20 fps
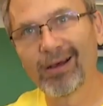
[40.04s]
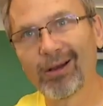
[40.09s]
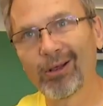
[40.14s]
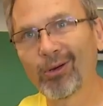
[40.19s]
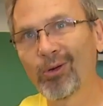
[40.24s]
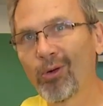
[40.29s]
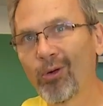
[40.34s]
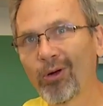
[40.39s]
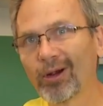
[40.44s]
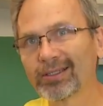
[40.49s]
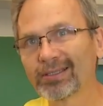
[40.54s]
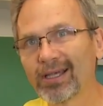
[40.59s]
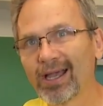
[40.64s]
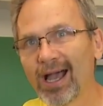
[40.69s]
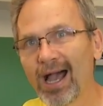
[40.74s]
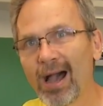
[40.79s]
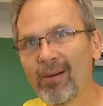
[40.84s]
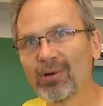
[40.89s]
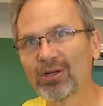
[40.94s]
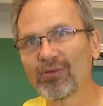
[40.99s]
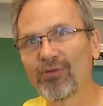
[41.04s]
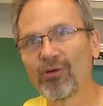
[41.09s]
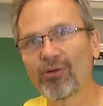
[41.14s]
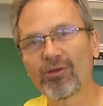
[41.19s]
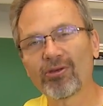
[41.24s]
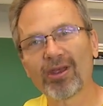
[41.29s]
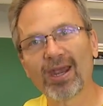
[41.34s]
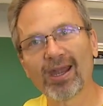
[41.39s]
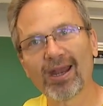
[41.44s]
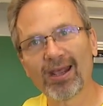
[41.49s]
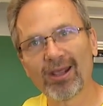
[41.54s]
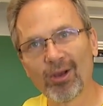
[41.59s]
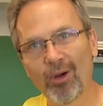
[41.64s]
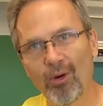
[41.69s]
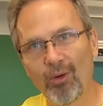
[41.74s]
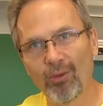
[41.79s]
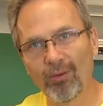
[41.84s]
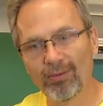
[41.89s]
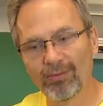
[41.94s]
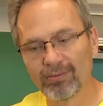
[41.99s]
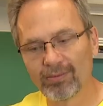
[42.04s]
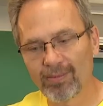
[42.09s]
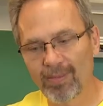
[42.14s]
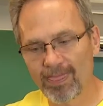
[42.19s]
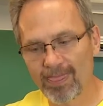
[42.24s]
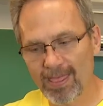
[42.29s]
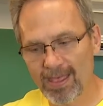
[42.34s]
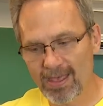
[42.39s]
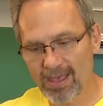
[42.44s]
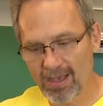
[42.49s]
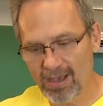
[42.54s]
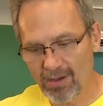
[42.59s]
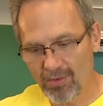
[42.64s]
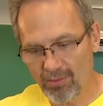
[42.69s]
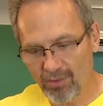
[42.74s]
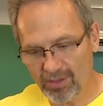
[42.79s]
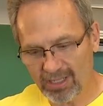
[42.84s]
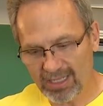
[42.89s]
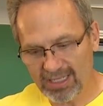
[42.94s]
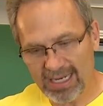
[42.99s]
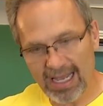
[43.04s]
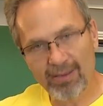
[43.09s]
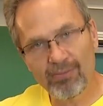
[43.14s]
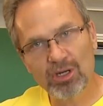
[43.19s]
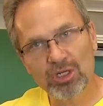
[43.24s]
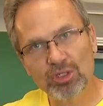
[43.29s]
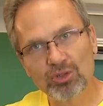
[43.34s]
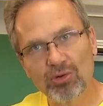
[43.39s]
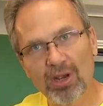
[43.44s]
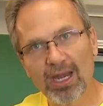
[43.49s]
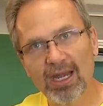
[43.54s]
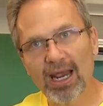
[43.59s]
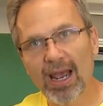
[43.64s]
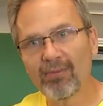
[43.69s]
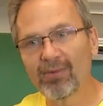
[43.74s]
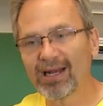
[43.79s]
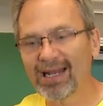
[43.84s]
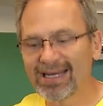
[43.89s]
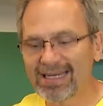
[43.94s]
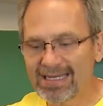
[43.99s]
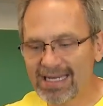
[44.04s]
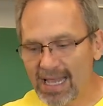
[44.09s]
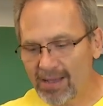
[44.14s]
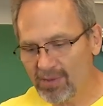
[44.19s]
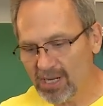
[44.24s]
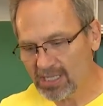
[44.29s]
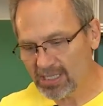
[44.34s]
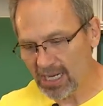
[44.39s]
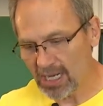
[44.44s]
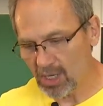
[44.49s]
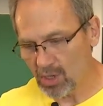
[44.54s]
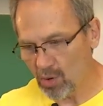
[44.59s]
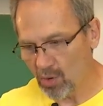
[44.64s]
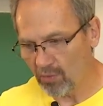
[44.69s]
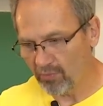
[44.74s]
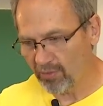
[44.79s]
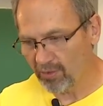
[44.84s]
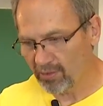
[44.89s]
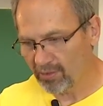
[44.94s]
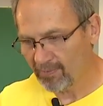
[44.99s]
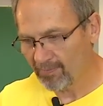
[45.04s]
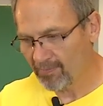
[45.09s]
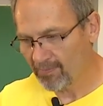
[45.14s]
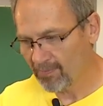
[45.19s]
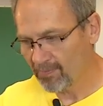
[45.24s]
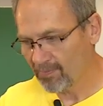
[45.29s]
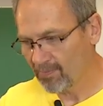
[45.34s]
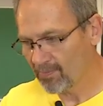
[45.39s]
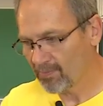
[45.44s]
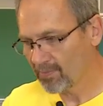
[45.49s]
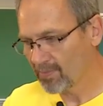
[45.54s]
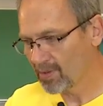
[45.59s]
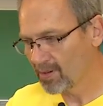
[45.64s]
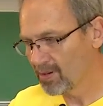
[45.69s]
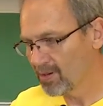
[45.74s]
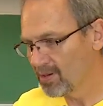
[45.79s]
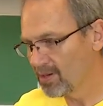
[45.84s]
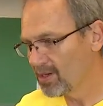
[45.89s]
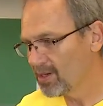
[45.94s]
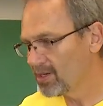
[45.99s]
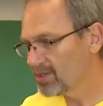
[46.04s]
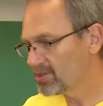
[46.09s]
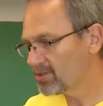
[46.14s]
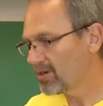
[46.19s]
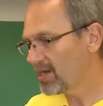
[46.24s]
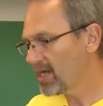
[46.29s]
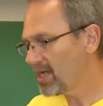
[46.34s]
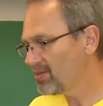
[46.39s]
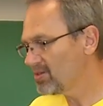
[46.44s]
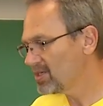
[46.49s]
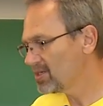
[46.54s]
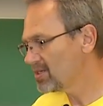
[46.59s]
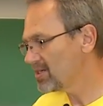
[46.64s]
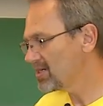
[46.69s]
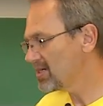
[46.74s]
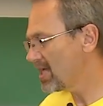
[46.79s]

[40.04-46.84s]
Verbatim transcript: And of course, how much further can I go? Well, to demonstrate, I'm going to let Debbie take over. So I hand this to